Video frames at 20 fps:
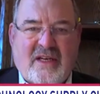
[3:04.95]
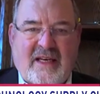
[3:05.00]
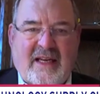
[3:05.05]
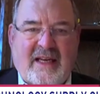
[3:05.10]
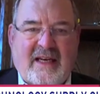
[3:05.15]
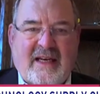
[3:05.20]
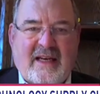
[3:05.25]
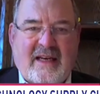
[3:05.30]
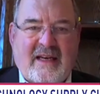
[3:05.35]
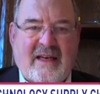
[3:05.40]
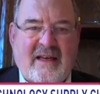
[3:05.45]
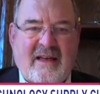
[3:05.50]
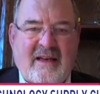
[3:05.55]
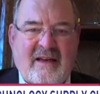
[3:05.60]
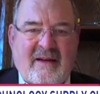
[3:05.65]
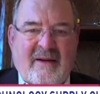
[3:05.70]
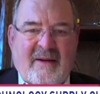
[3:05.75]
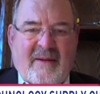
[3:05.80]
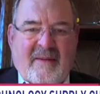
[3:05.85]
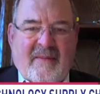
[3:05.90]
needed
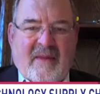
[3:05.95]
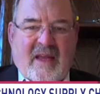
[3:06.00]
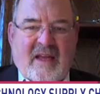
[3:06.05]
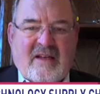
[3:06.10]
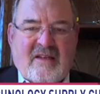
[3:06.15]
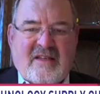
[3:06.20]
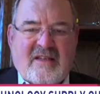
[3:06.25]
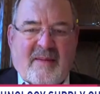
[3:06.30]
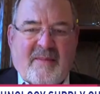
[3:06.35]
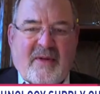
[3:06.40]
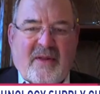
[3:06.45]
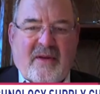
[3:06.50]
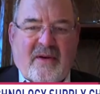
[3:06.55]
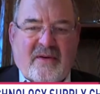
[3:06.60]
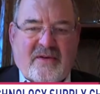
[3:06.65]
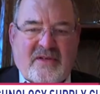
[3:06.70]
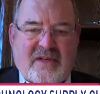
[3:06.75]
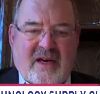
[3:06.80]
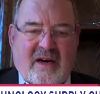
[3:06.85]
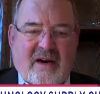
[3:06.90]
in some of
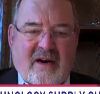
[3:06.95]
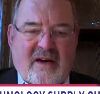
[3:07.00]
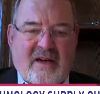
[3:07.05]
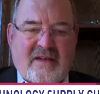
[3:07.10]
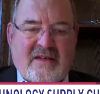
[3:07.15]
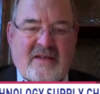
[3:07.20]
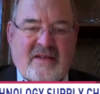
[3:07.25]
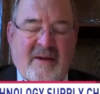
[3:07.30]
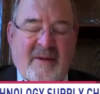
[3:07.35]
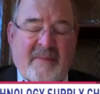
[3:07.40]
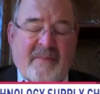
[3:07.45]
those areas.